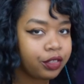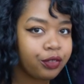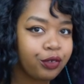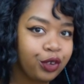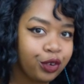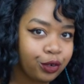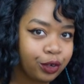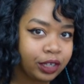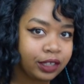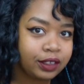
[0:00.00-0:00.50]

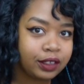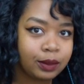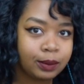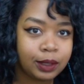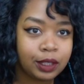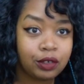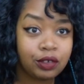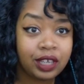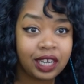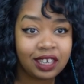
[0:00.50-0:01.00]
3 choices,
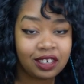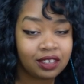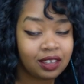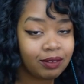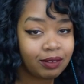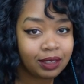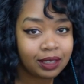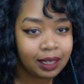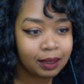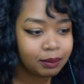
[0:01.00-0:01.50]
but you can't
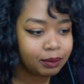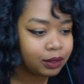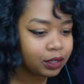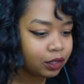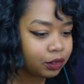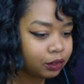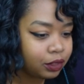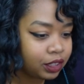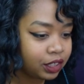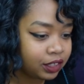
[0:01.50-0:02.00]
shuffle them,
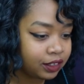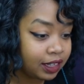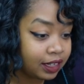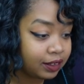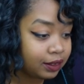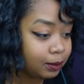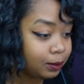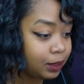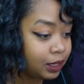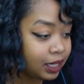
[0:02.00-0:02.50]
so it just
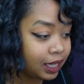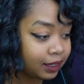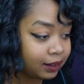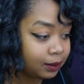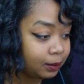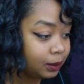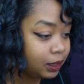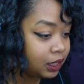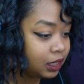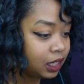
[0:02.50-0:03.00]
has to
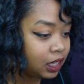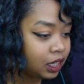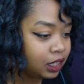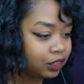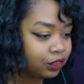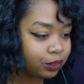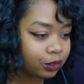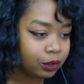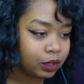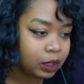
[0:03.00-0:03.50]
be.
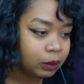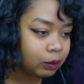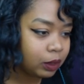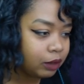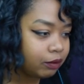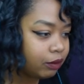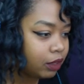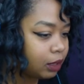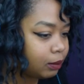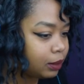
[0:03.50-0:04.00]
There's only
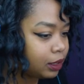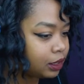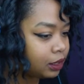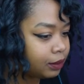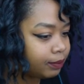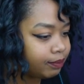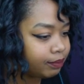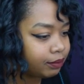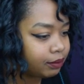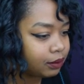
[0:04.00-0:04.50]
one
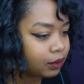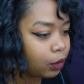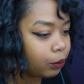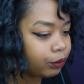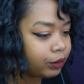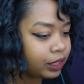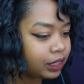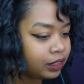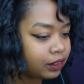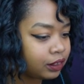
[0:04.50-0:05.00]
vomiter.
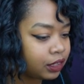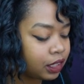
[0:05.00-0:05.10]
Hopefully he's